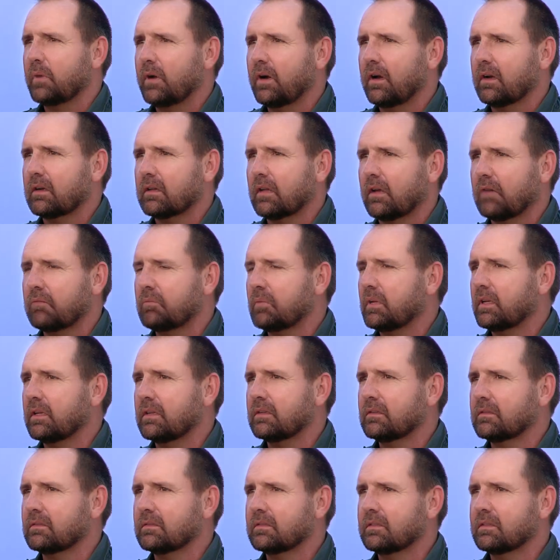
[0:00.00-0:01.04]
part I've been,
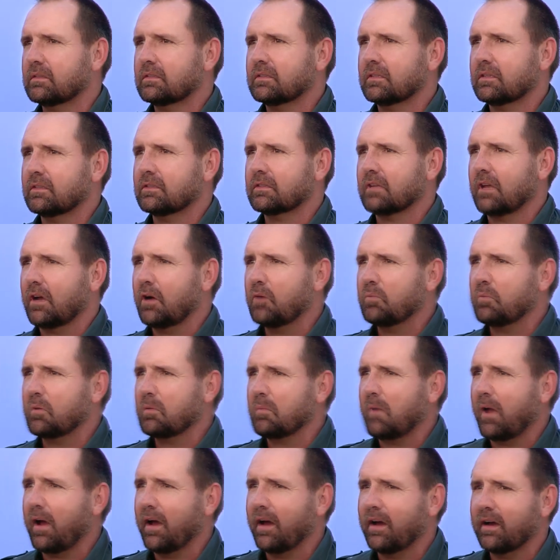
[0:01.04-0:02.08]
since I
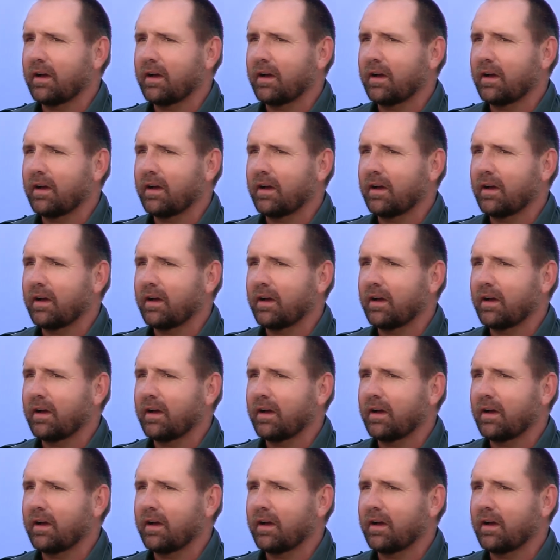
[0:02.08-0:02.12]
opened my